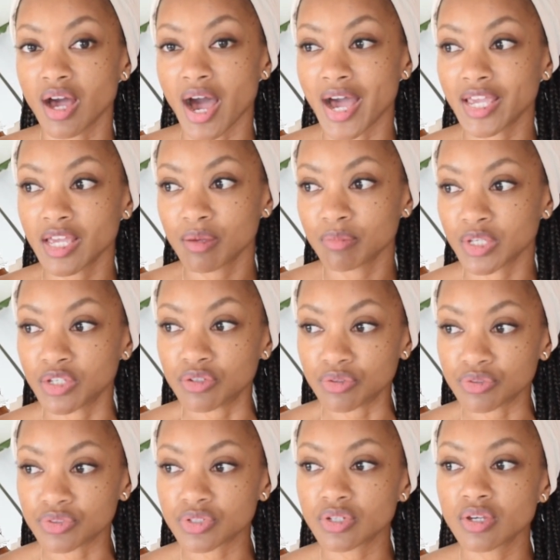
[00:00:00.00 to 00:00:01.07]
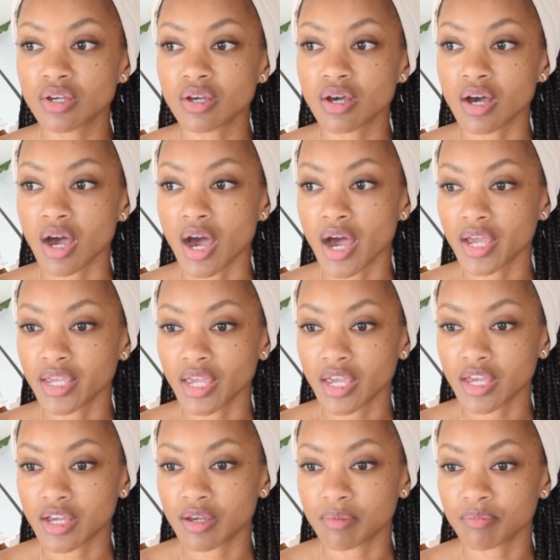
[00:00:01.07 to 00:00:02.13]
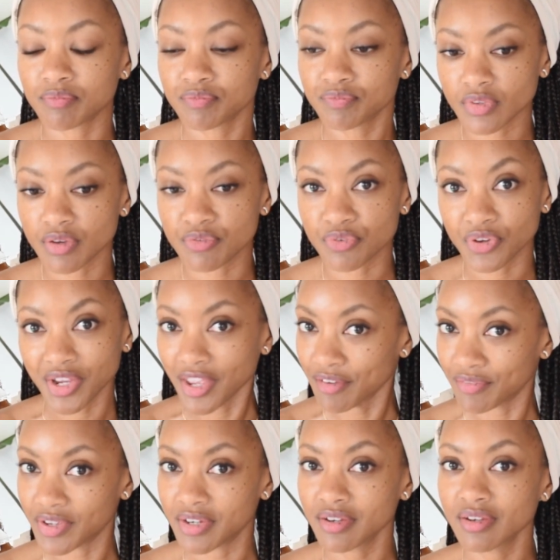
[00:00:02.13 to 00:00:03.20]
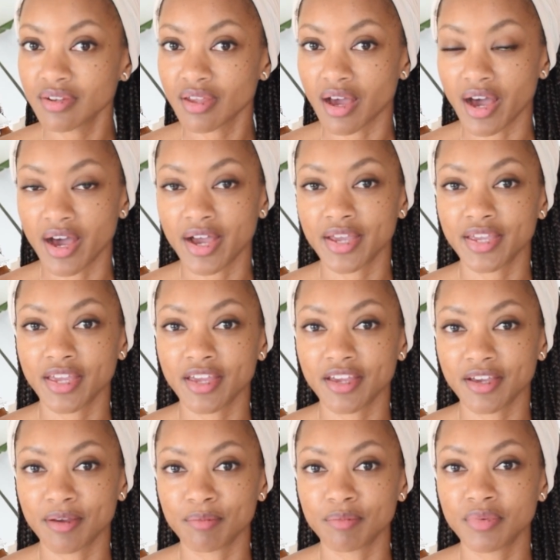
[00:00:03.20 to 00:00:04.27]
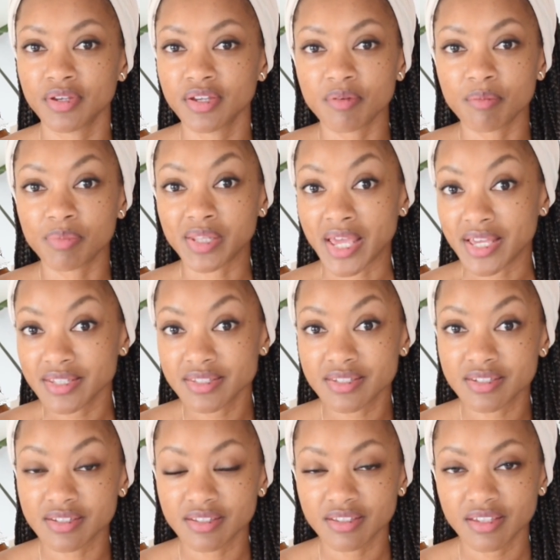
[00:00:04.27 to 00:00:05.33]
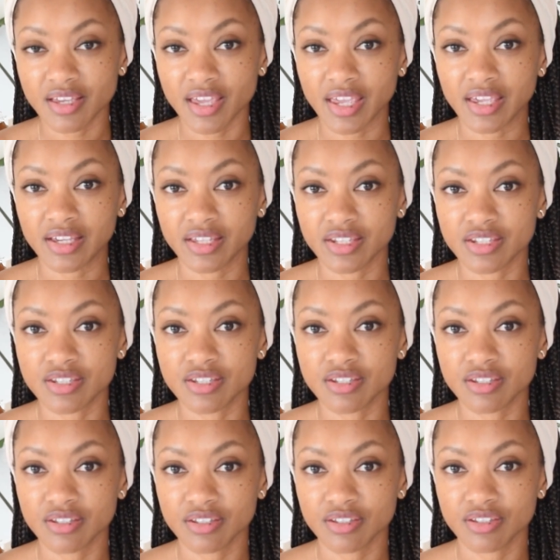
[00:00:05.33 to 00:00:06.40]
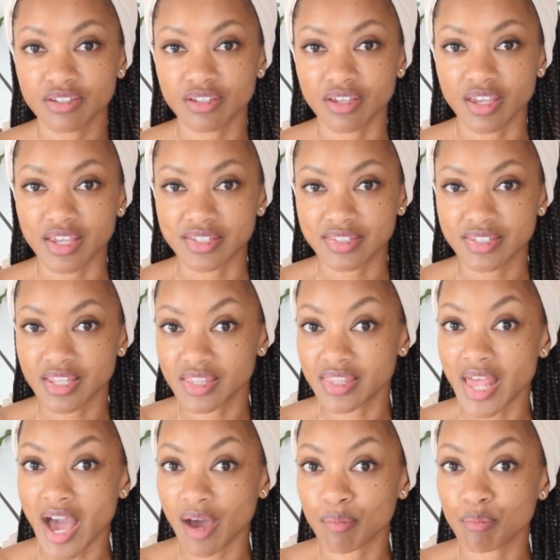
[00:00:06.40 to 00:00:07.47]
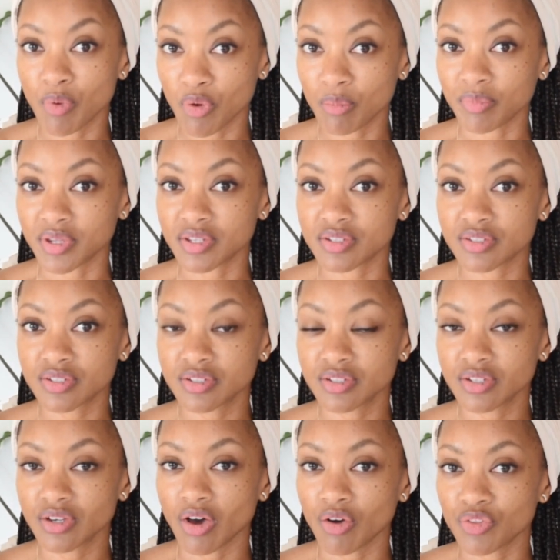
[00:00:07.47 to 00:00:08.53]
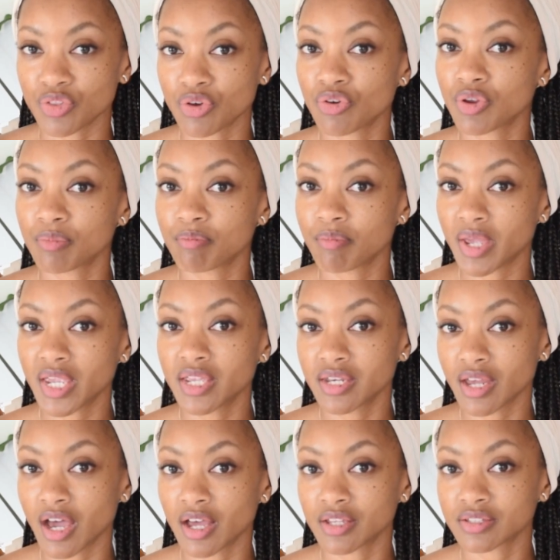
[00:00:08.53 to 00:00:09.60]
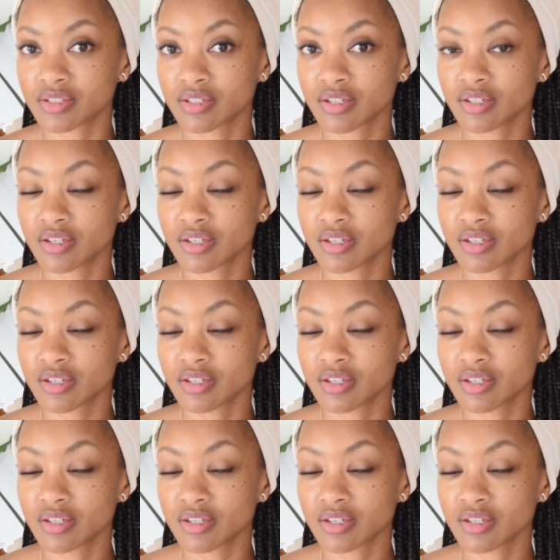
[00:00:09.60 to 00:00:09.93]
I am healed, I am forgiven, I am blessed, and it's in that moment. Although it may not